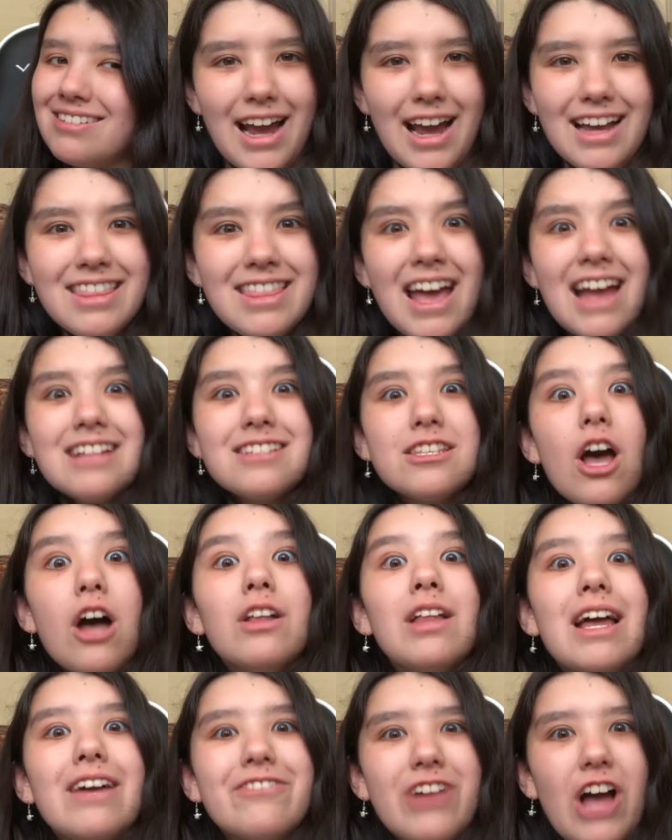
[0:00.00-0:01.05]
And that's
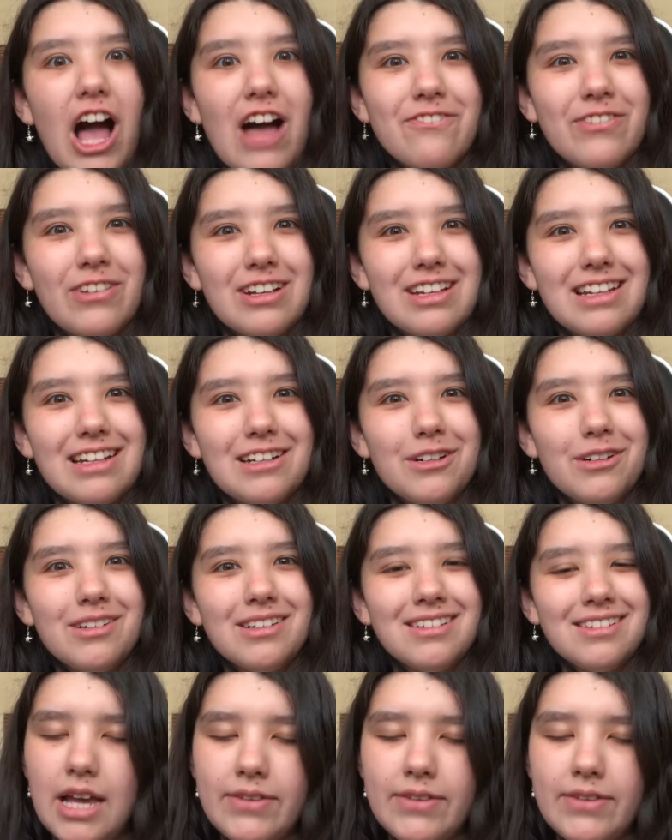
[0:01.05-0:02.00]
all I've got for you.